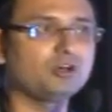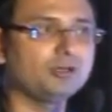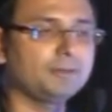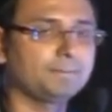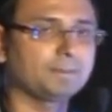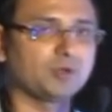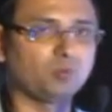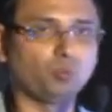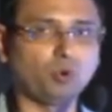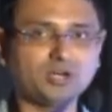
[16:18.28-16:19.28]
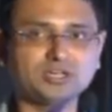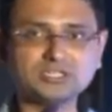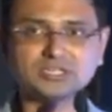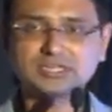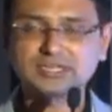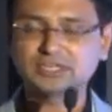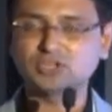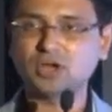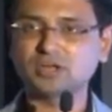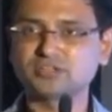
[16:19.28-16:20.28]
on what
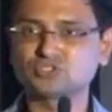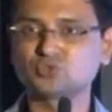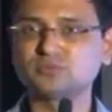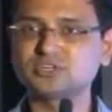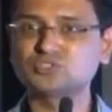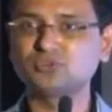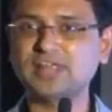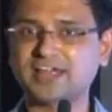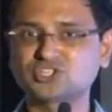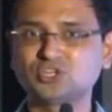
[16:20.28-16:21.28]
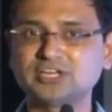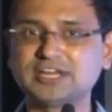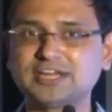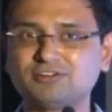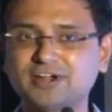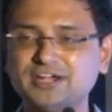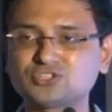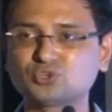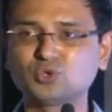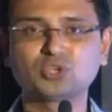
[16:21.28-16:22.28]
your consumers will actually need, right?
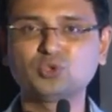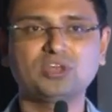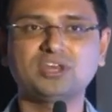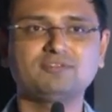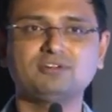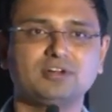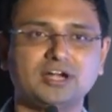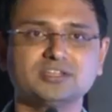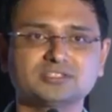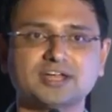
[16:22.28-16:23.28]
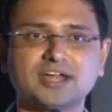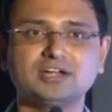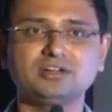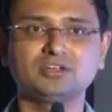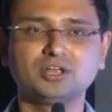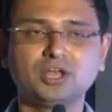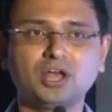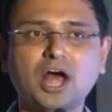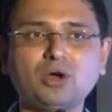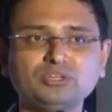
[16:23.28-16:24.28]
So you can never understand
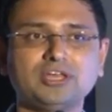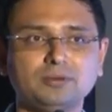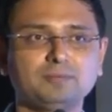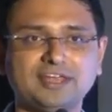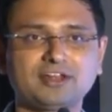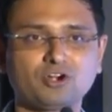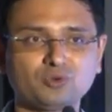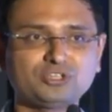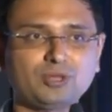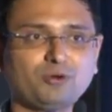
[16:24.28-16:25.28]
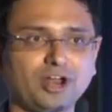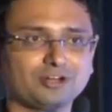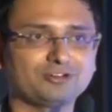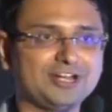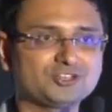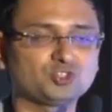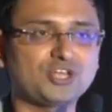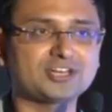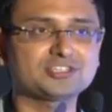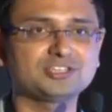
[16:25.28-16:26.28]
how they'll play around with your product, right? So
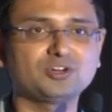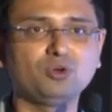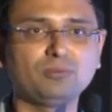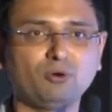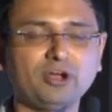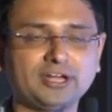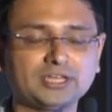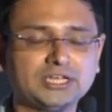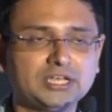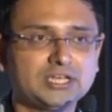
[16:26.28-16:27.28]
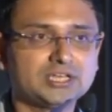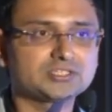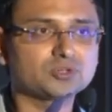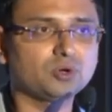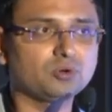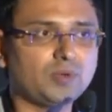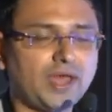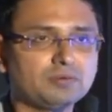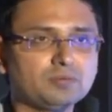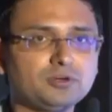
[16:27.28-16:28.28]
that is the whole point. So
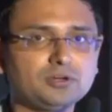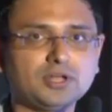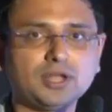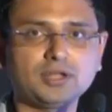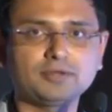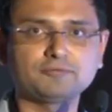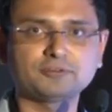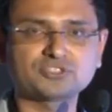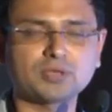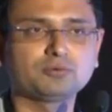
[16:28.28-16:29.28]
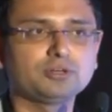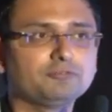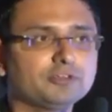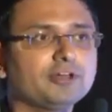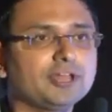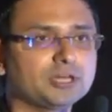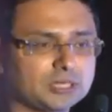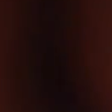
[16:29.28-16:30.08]
I remember, for example, we were